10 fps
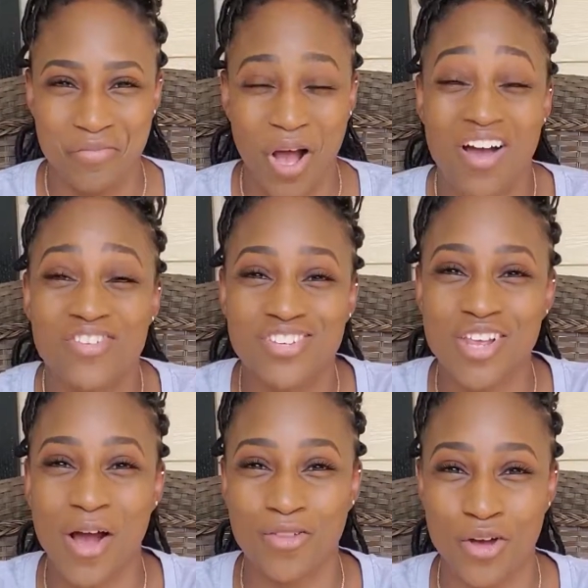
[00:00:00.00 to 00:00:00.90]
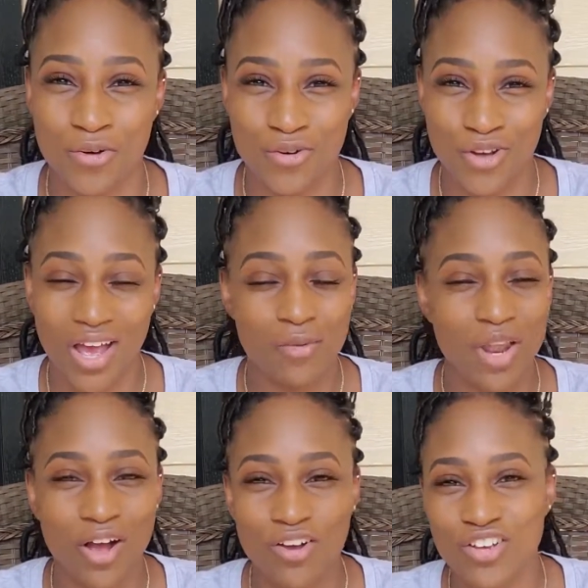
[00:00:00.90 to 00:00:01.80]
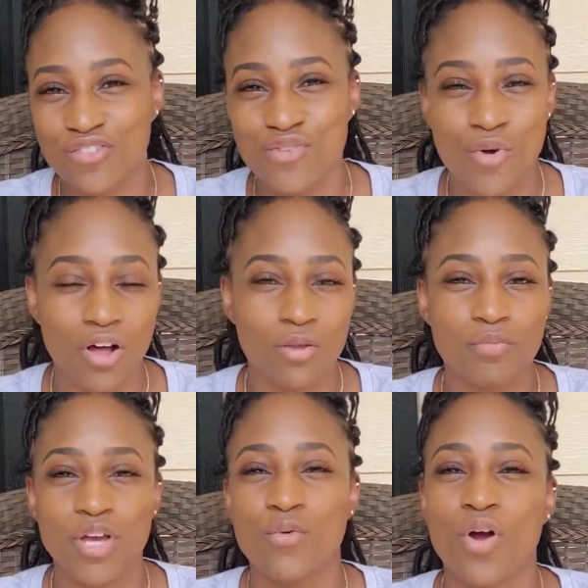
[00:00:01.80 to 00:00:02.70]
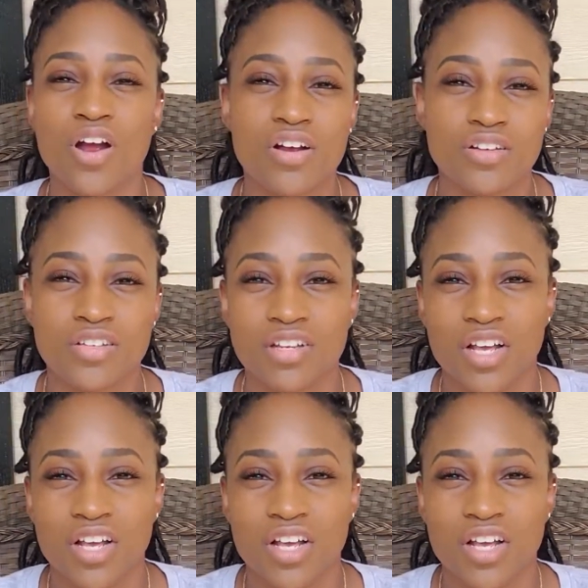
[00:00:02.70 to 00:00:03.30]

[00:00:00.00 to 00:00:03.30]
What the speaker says: Avi style though, okay? I'm not gonna give you all the big words and